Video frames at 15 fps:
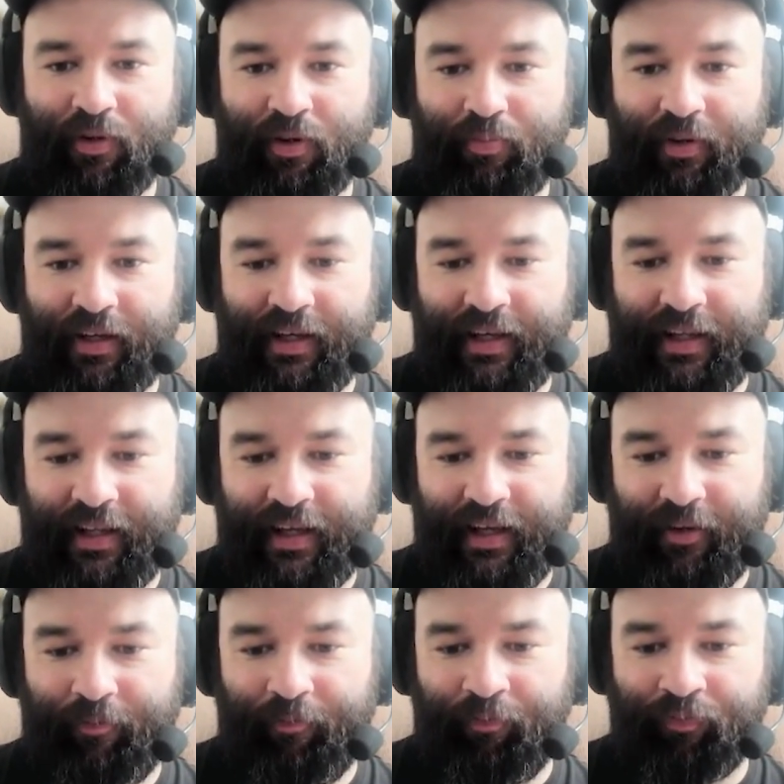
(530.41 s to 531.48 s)
and apply
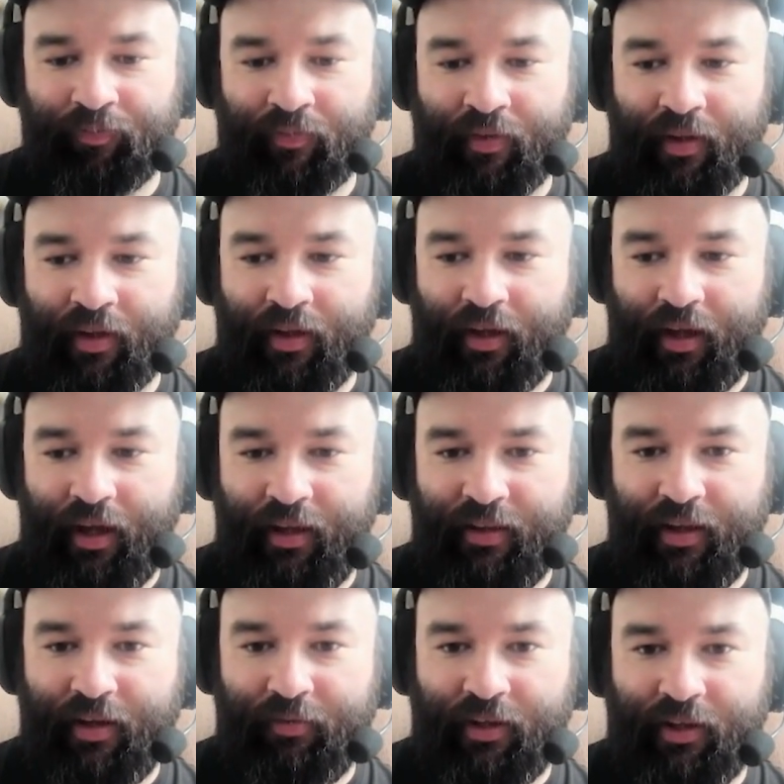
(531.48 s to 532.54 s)
that. And
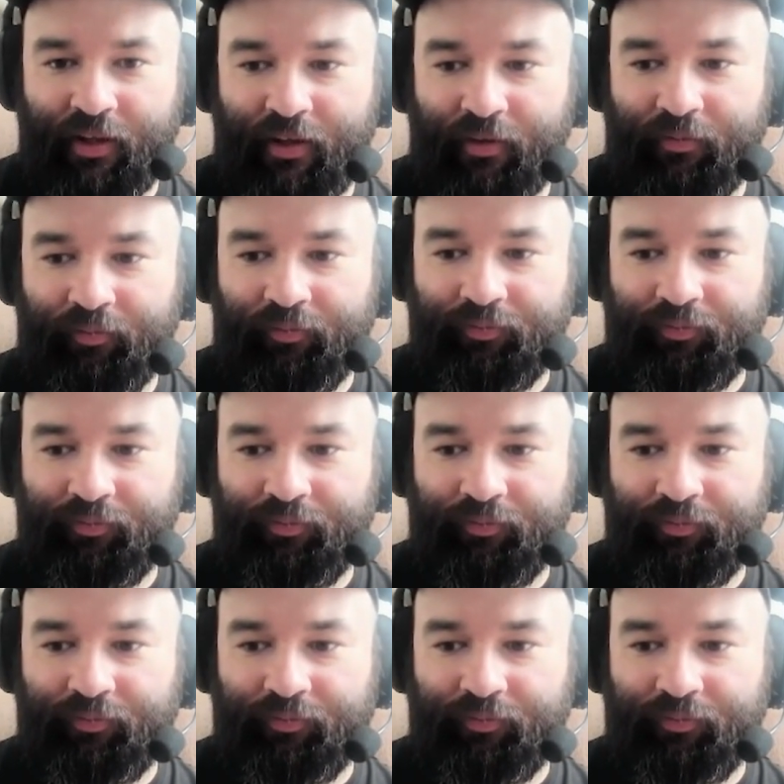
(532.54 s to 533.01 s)
there we go.